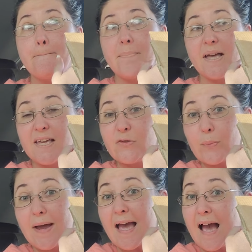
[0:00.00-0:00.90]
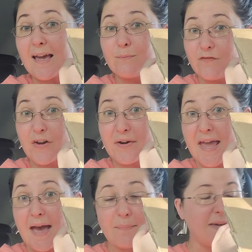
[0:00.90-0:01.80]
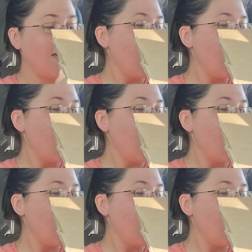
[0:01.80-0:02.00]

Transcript: But either way, I am very happy.